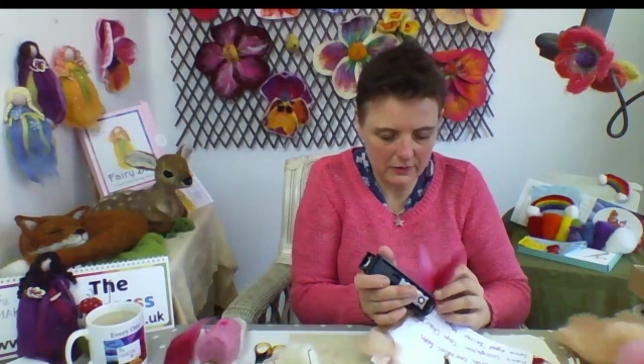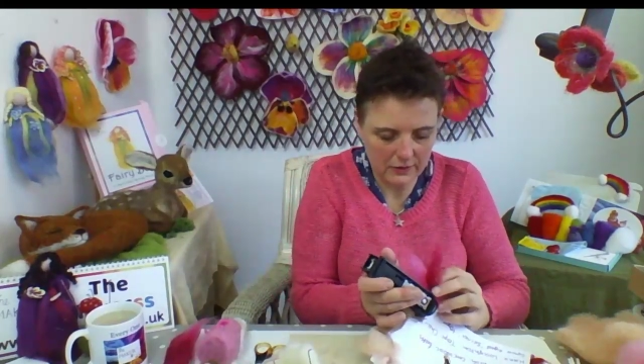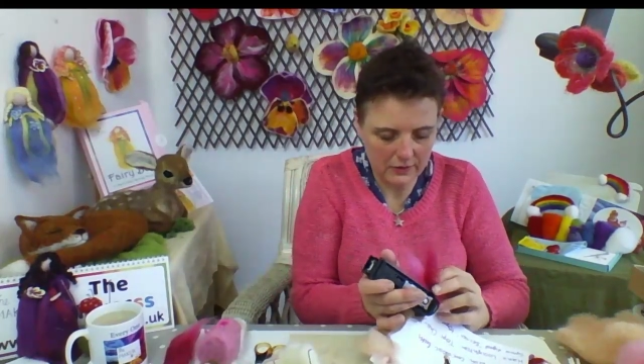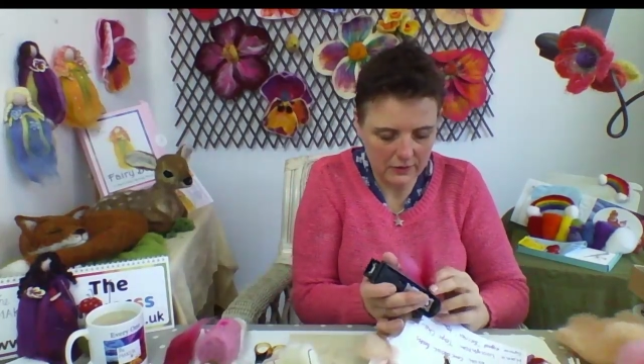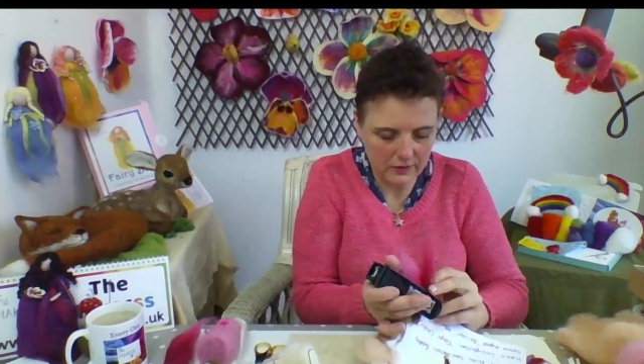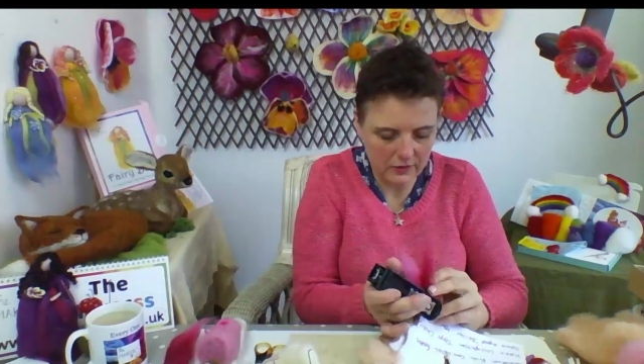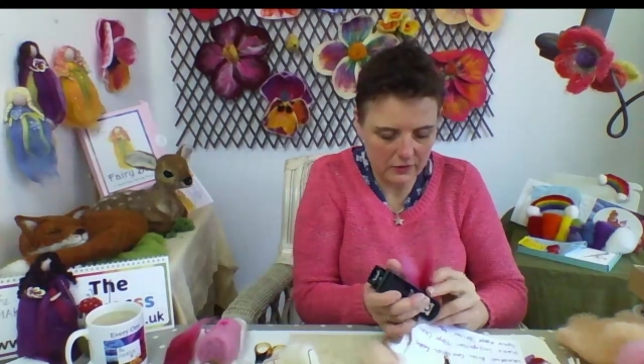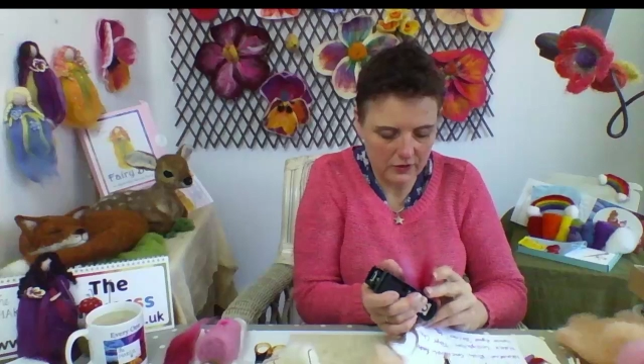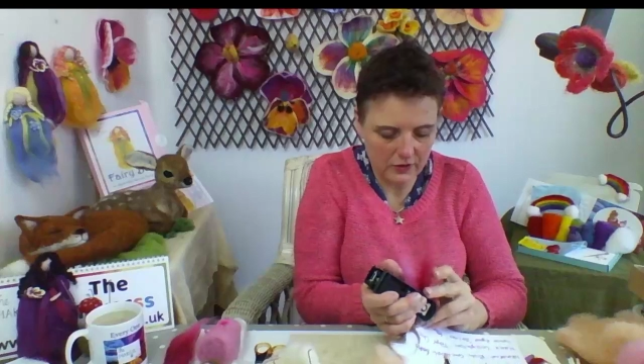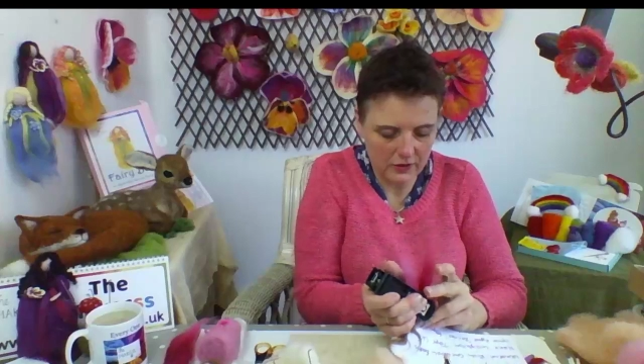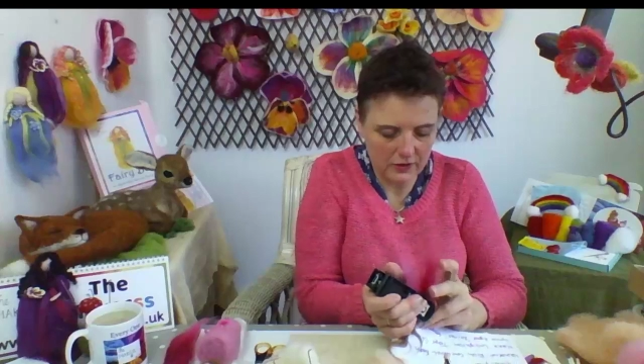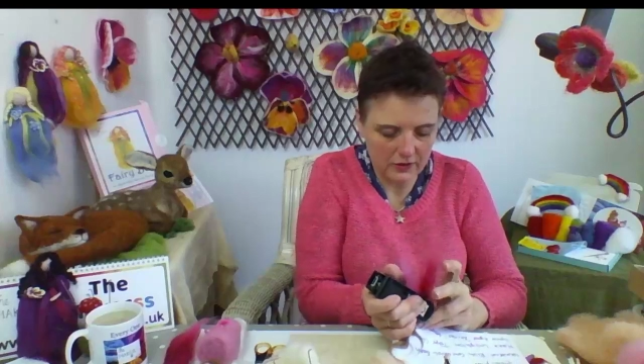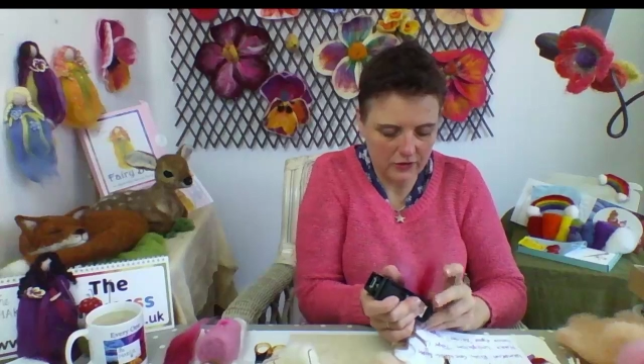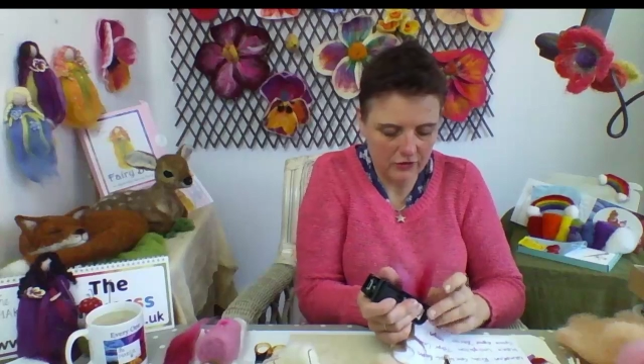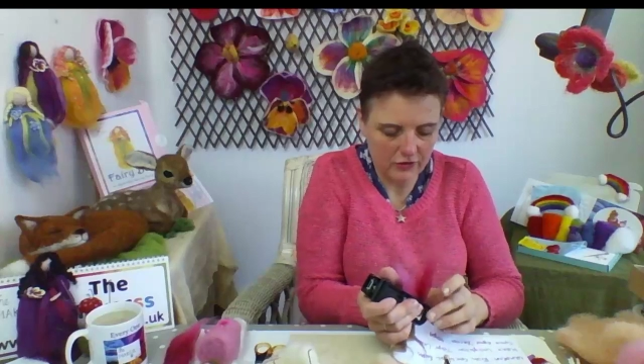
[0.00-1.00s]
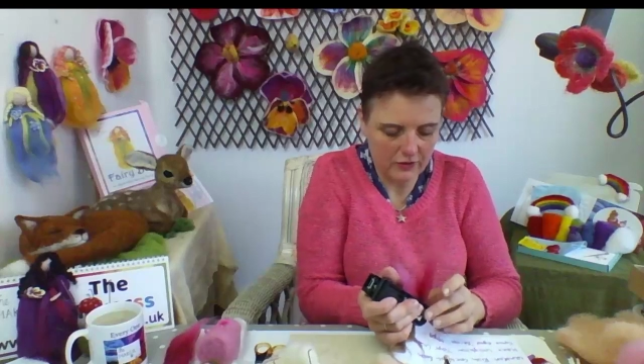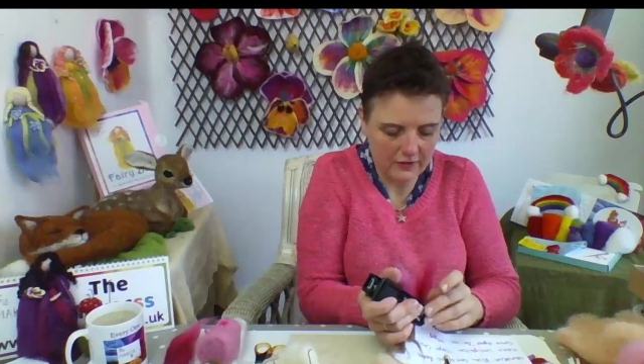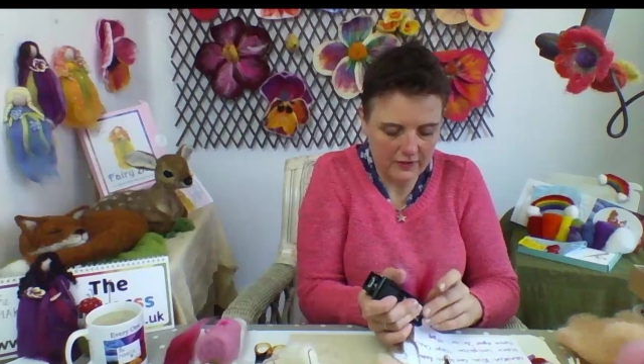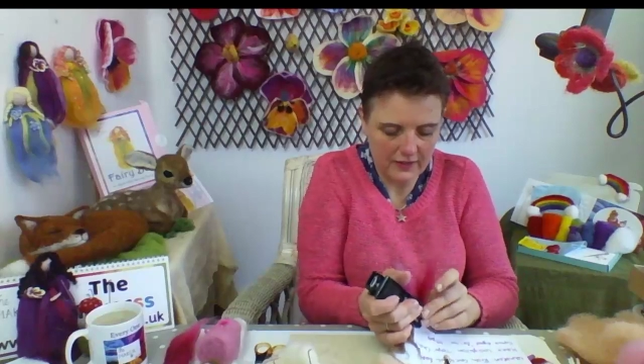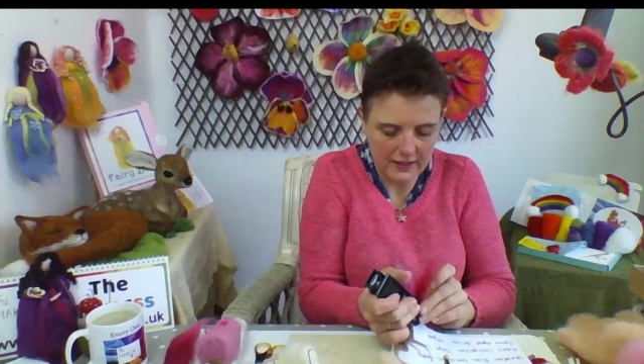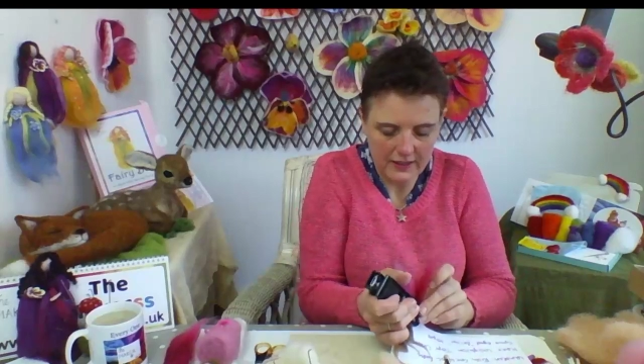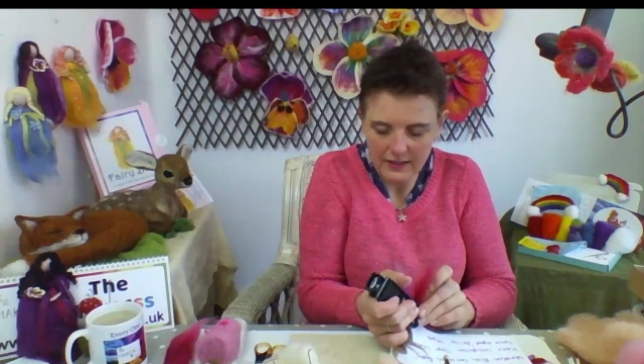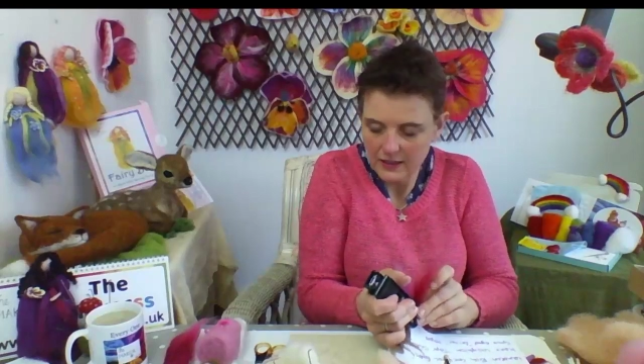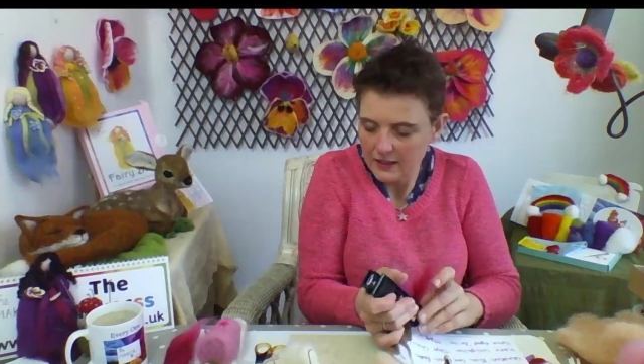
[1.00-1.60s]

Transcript: or the skirt I should say.